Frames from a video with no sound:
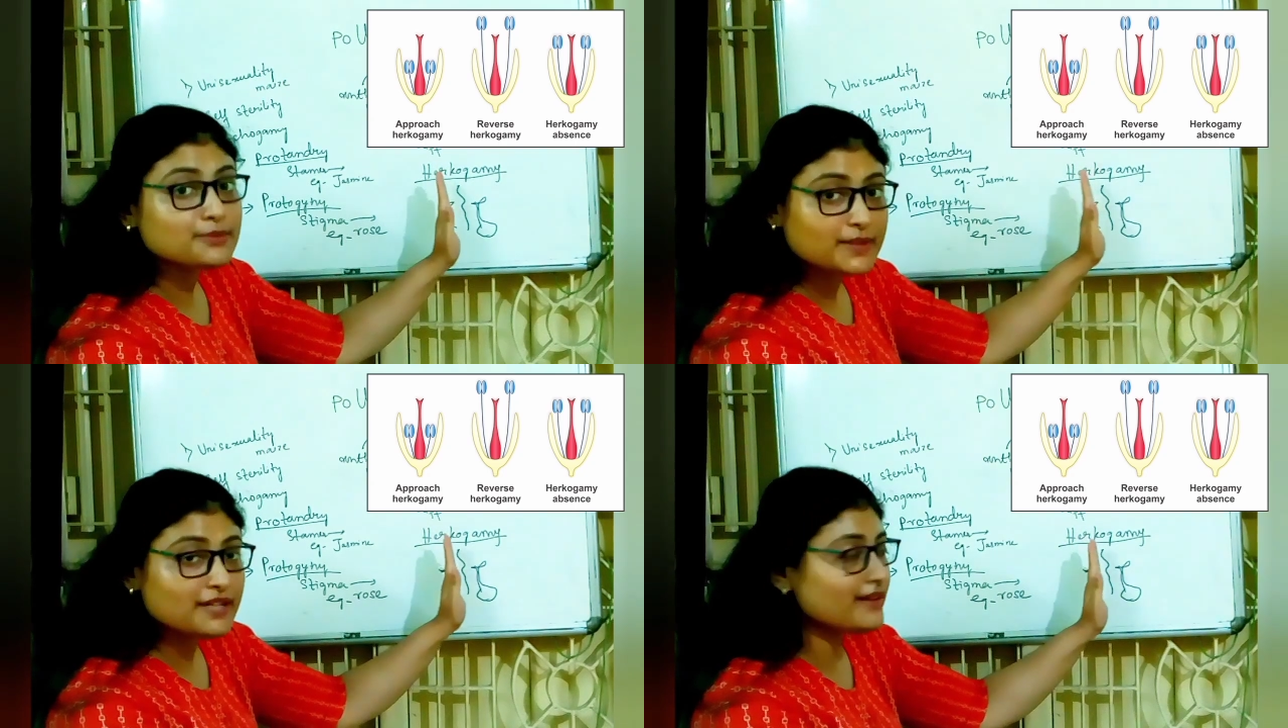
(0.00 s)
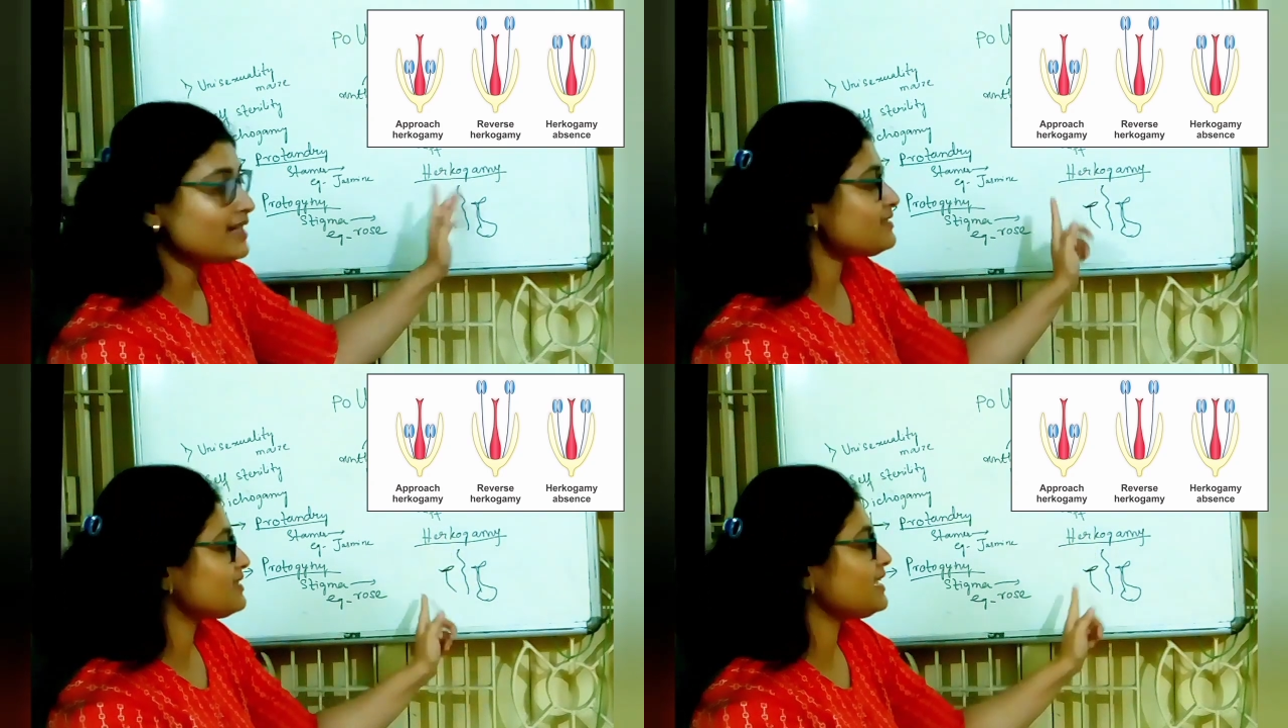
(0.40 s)

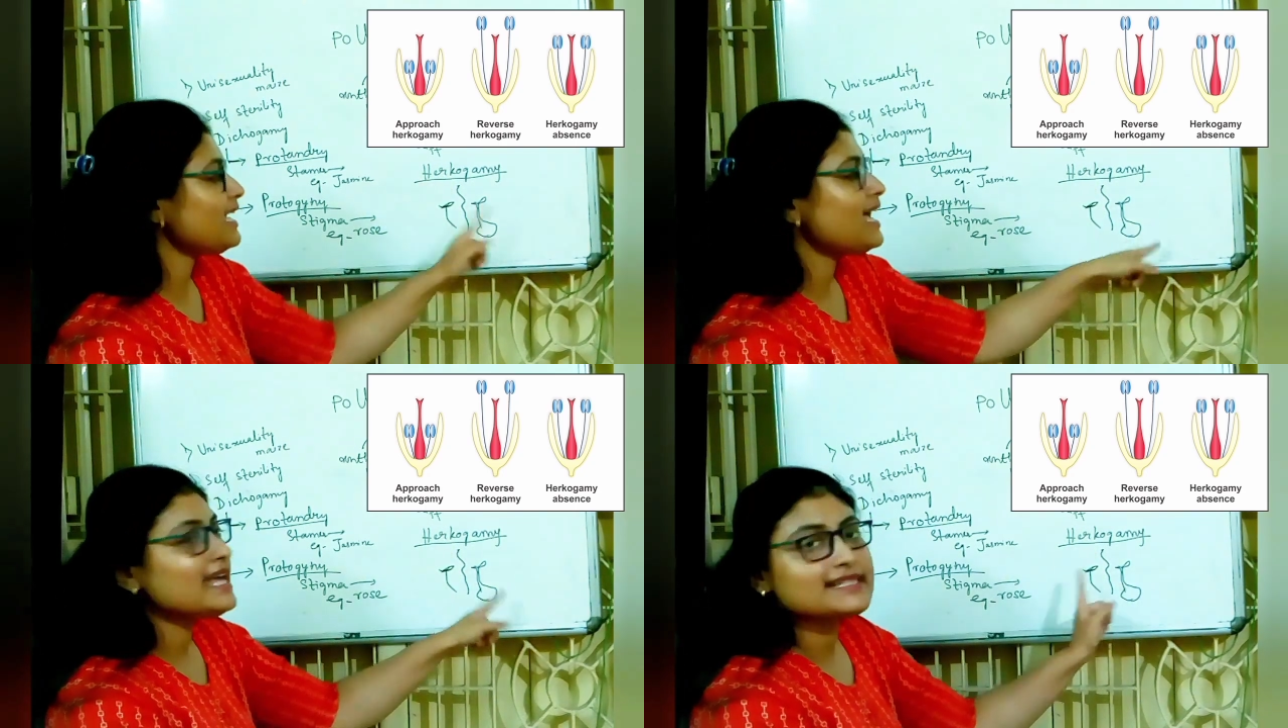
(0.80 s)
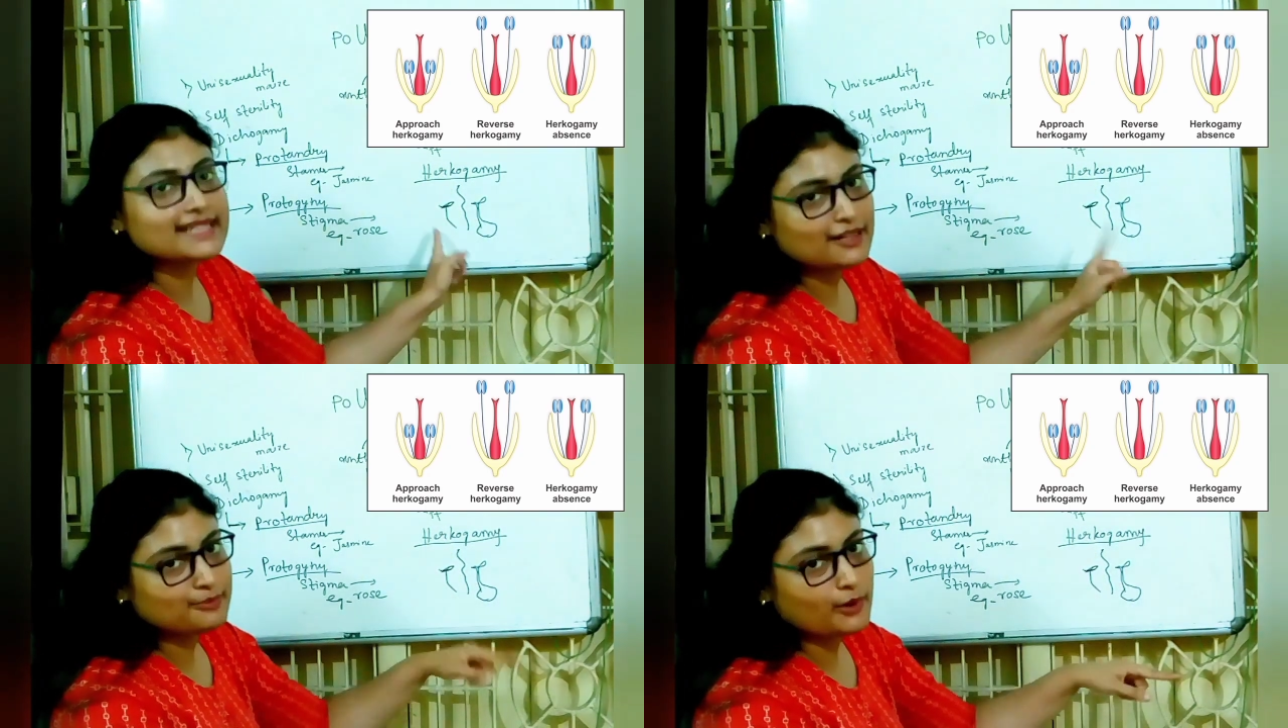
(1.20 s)
prevents the
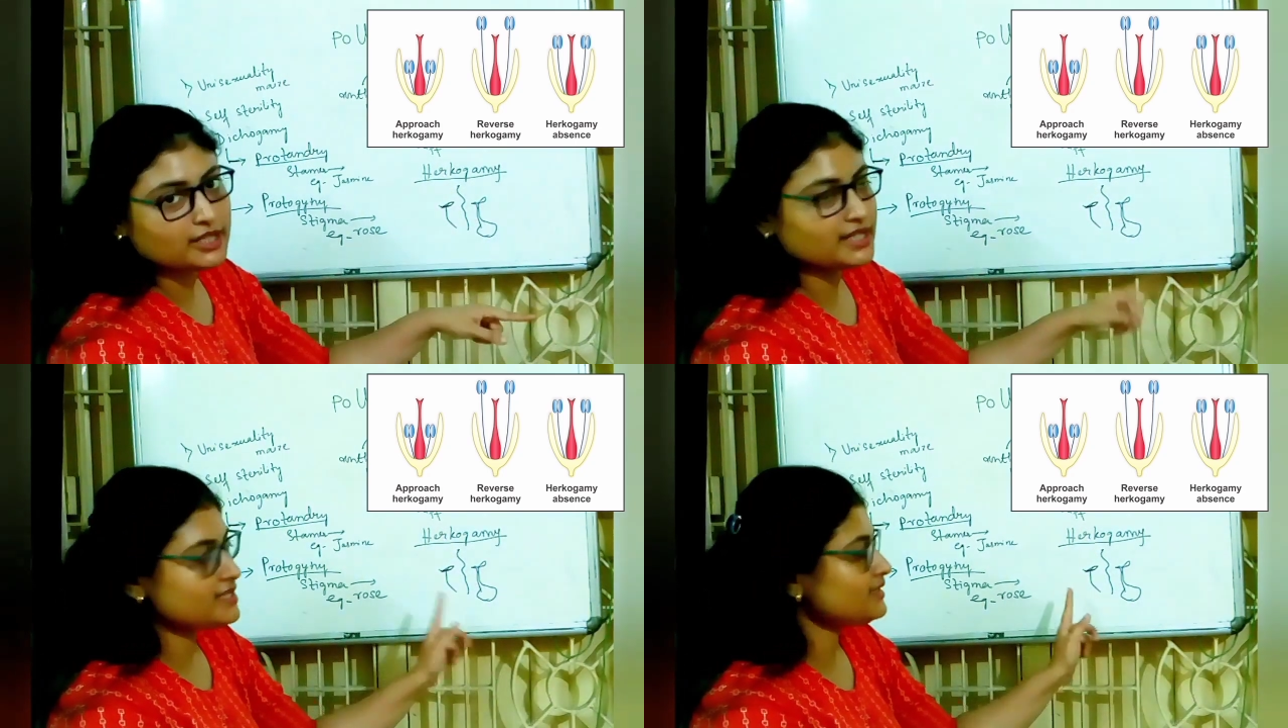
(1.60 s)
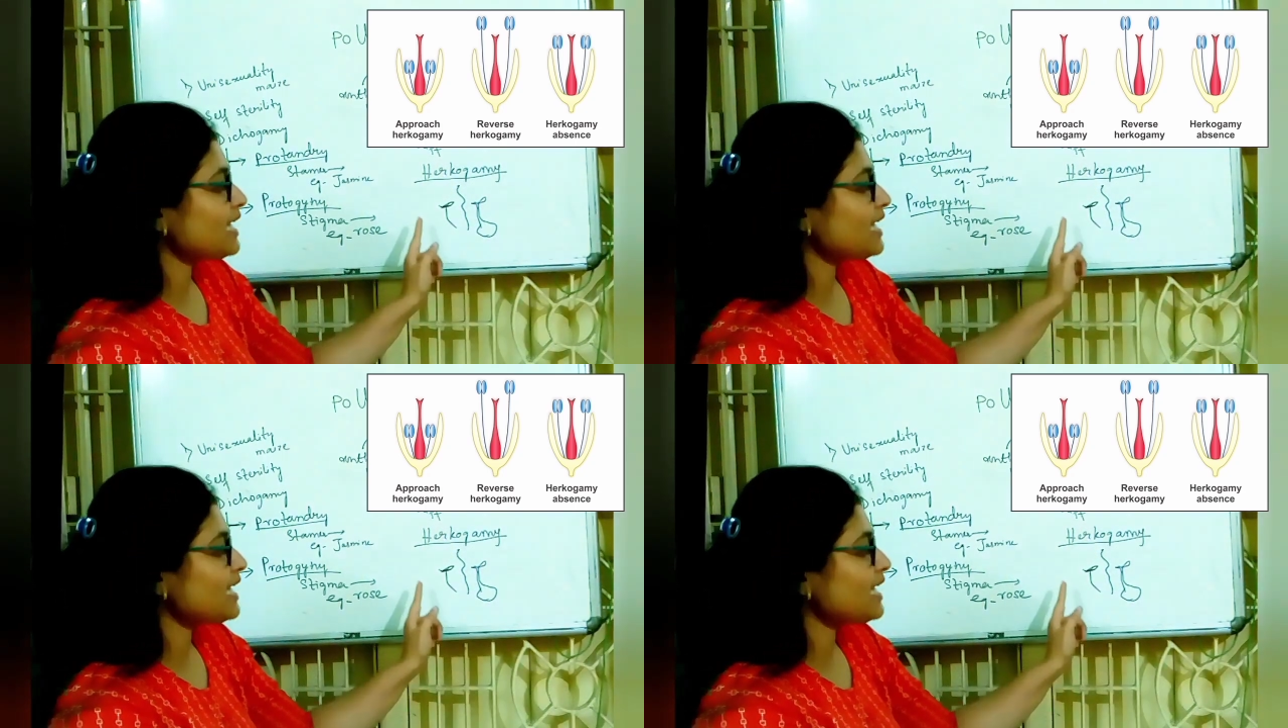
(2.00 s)
self-pollination.